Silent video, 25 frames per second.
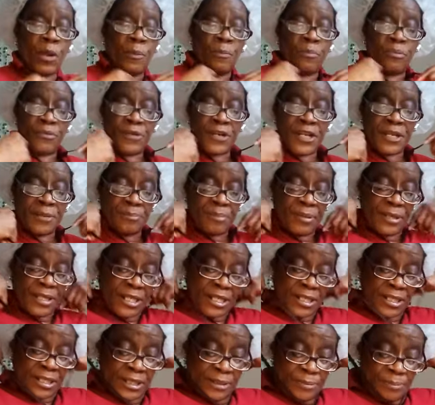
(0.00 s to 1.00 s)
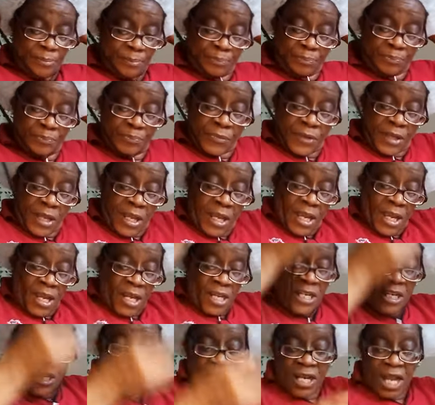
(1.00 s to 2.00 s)
bring peace?
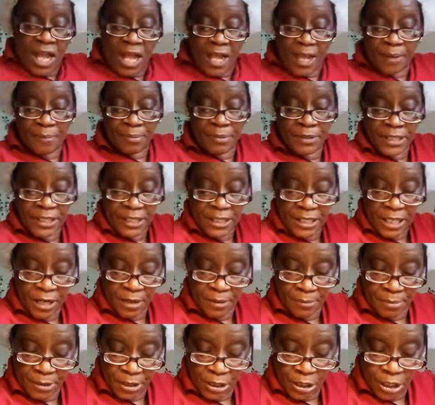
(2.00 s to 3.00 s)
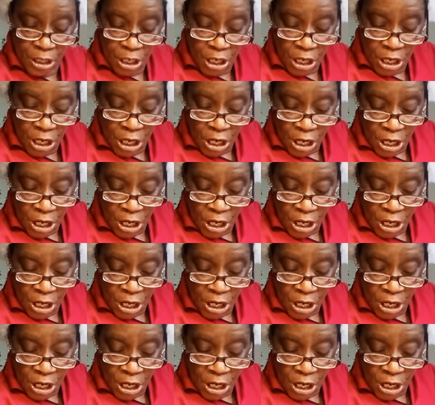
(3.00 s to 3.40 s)
Dear God, please help me